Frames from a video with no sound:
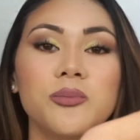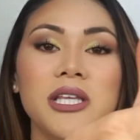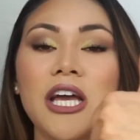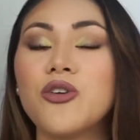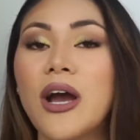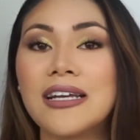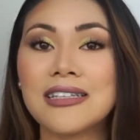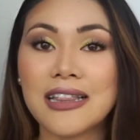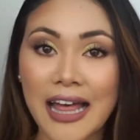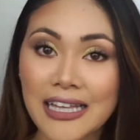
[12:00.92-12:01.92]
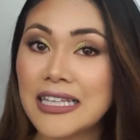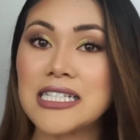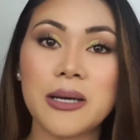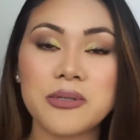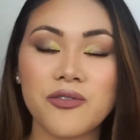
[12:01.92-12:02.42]
me that you guys like these
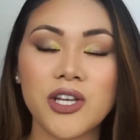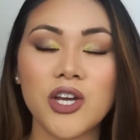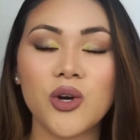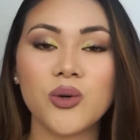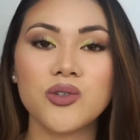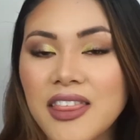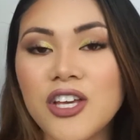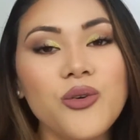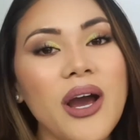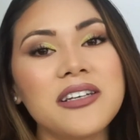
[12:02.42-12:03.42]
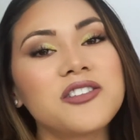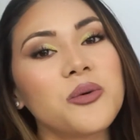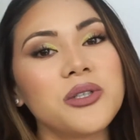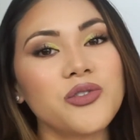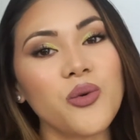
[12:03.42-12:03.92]
types of videos. Thank you guys so
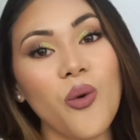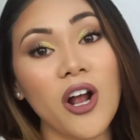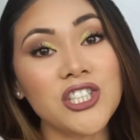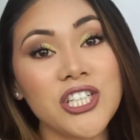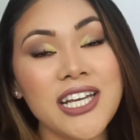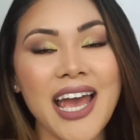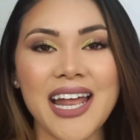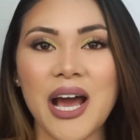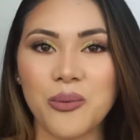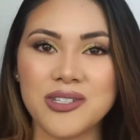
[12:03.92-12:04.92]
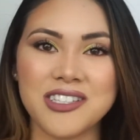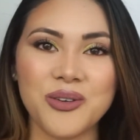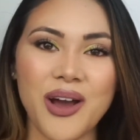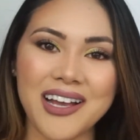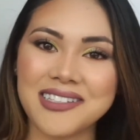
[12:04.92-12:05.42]
much for watching, and I will see
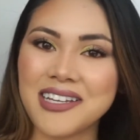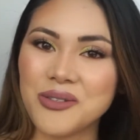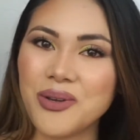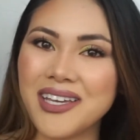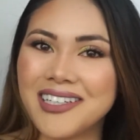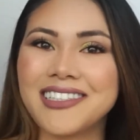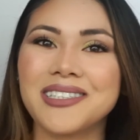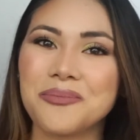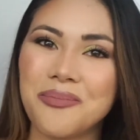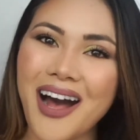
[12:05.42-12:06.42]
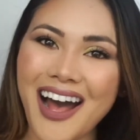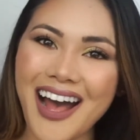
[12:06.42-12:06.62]
you guys next week. Bye.